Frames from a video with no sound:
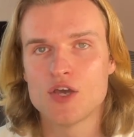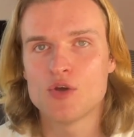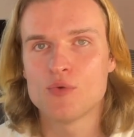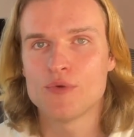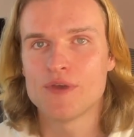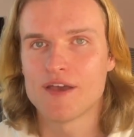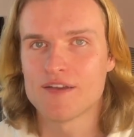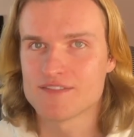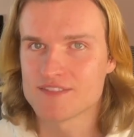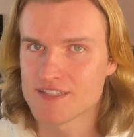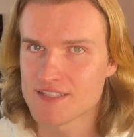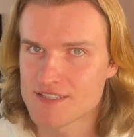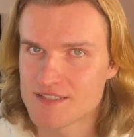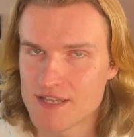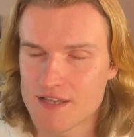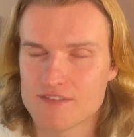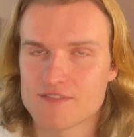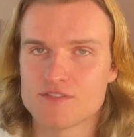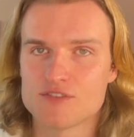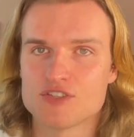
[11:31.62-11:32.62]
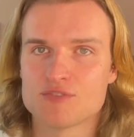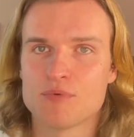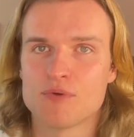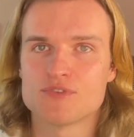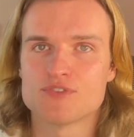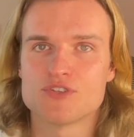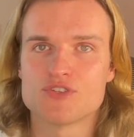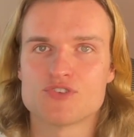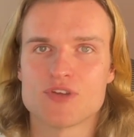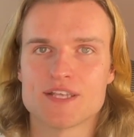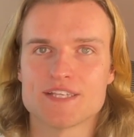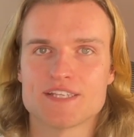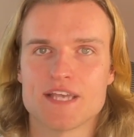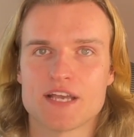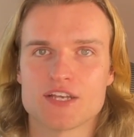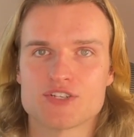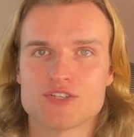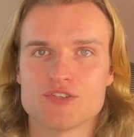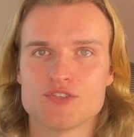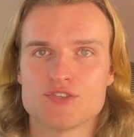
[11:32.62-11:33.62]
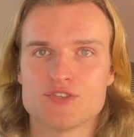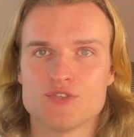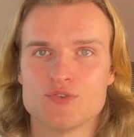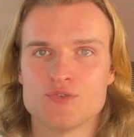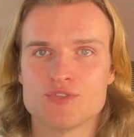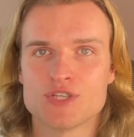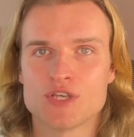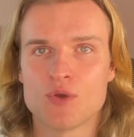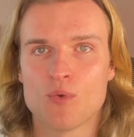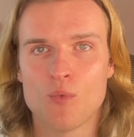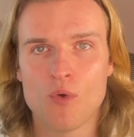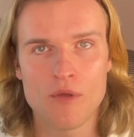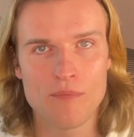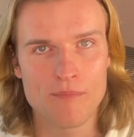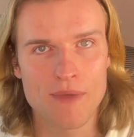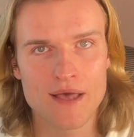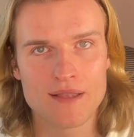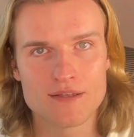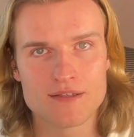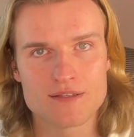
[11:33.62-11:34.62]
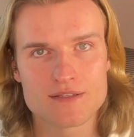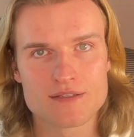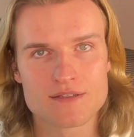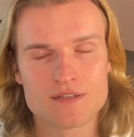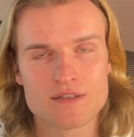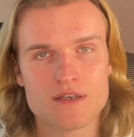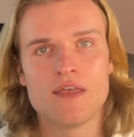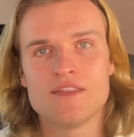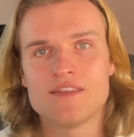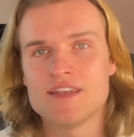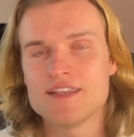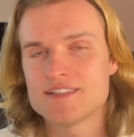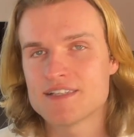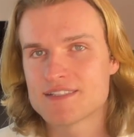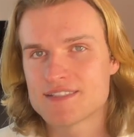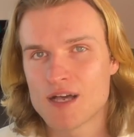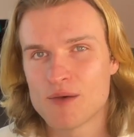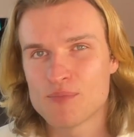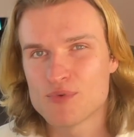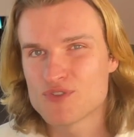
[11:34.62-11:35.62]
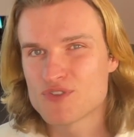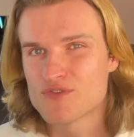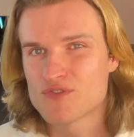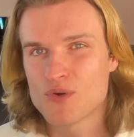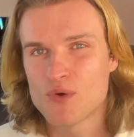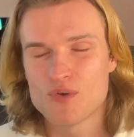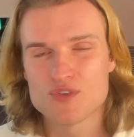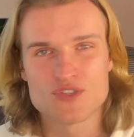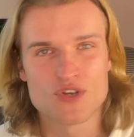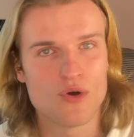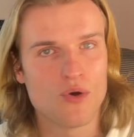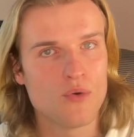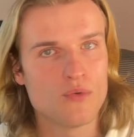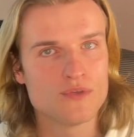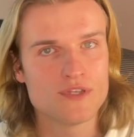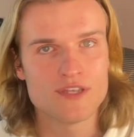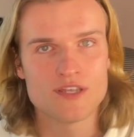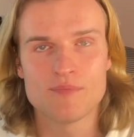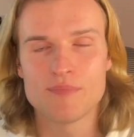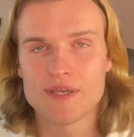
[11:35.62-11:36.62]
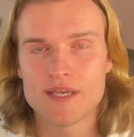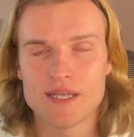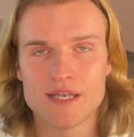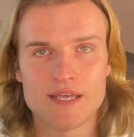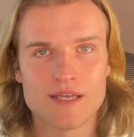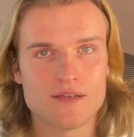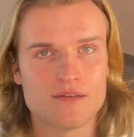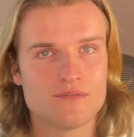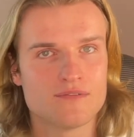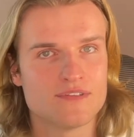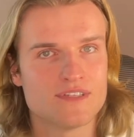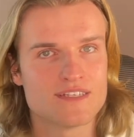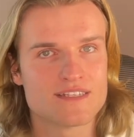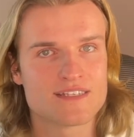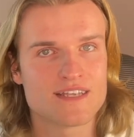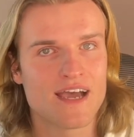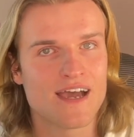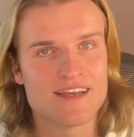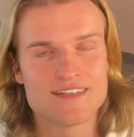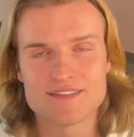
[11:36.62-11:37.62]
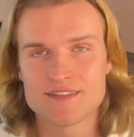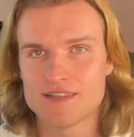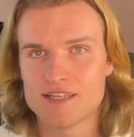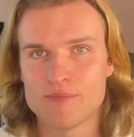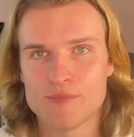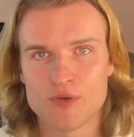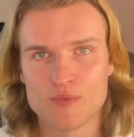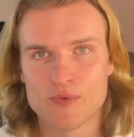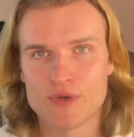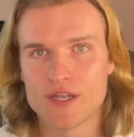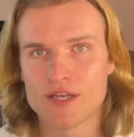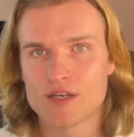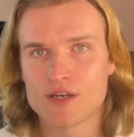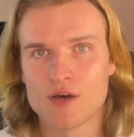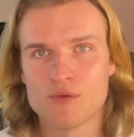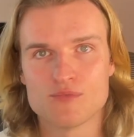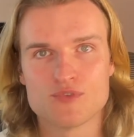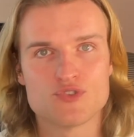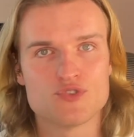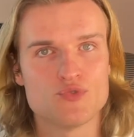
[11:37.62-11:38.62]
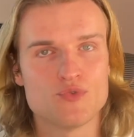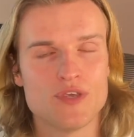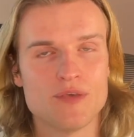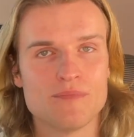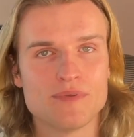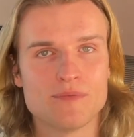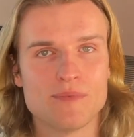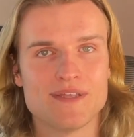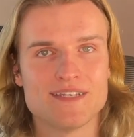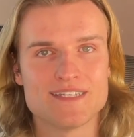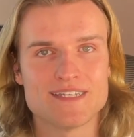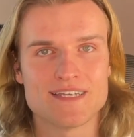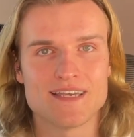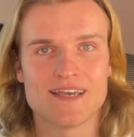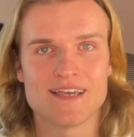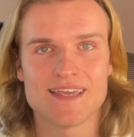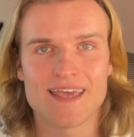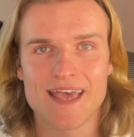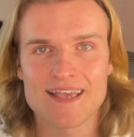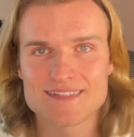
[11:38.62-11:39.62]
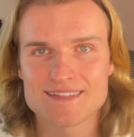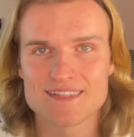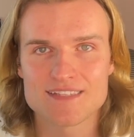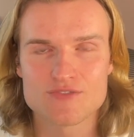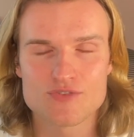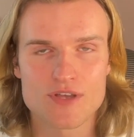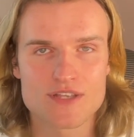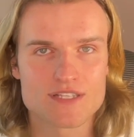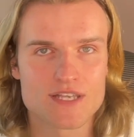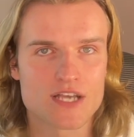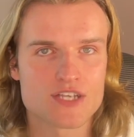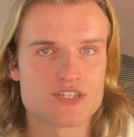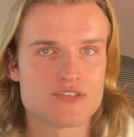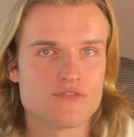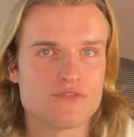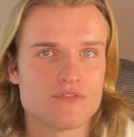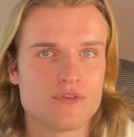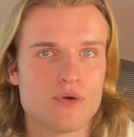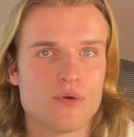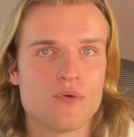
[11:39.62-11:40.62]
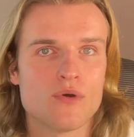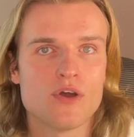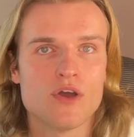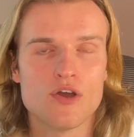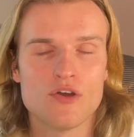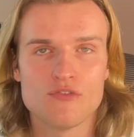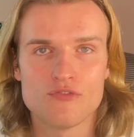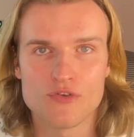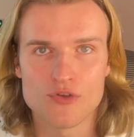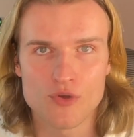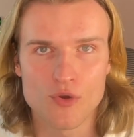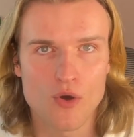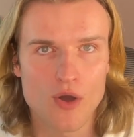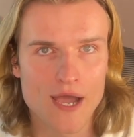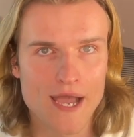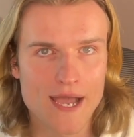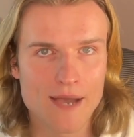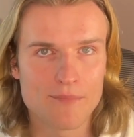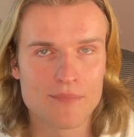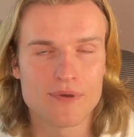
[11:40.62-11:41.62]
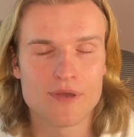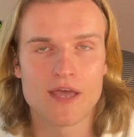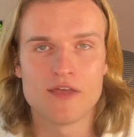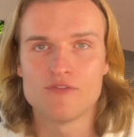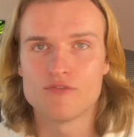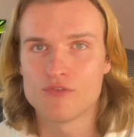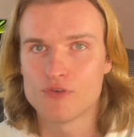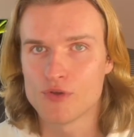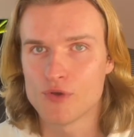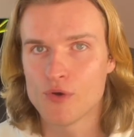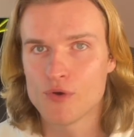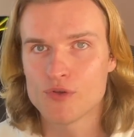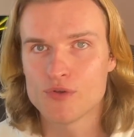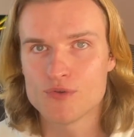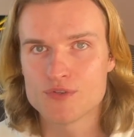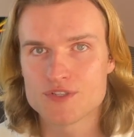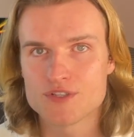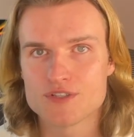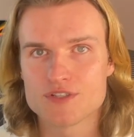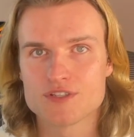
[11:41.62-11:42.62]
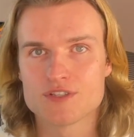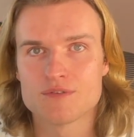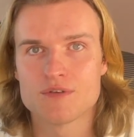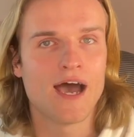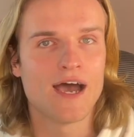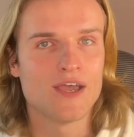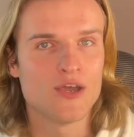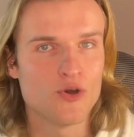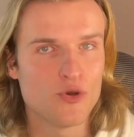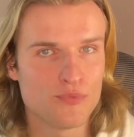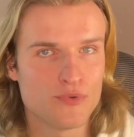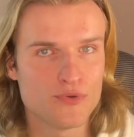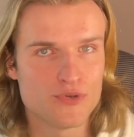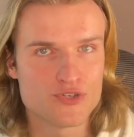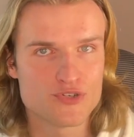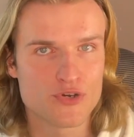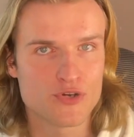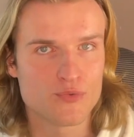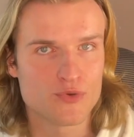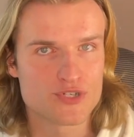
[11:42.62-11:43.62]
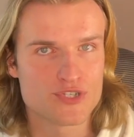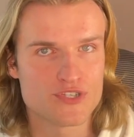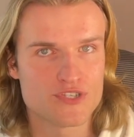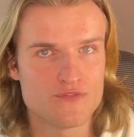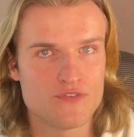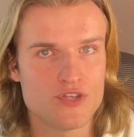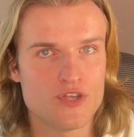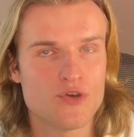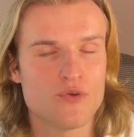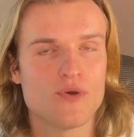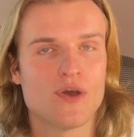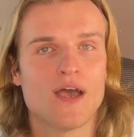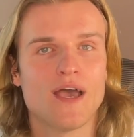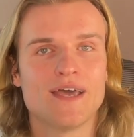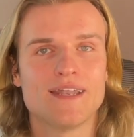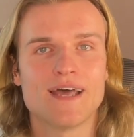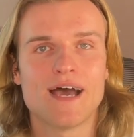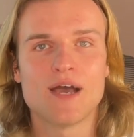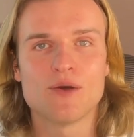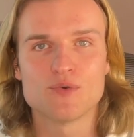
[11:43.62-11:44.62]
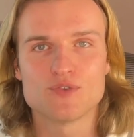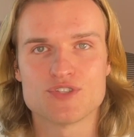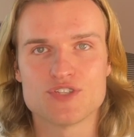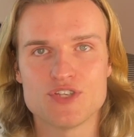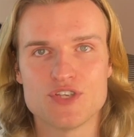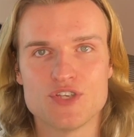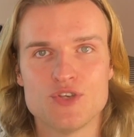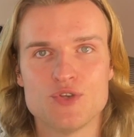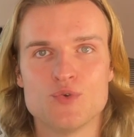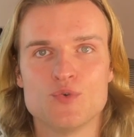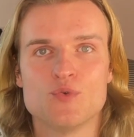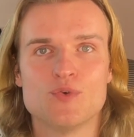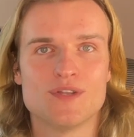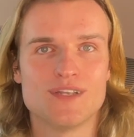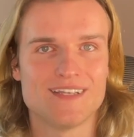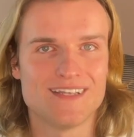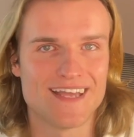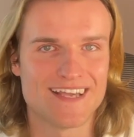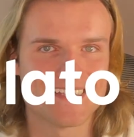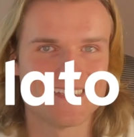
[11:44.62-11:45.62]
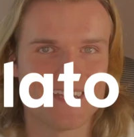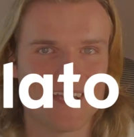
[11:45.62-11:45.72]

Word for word: We have successfully sponsored transactions using one balance. These examples, of course, are only the beginning. The sky's the limit when it comes to implementing a gasless transaction flow for your app and for your users. I hope you enjoyed watching this video, and I will see you next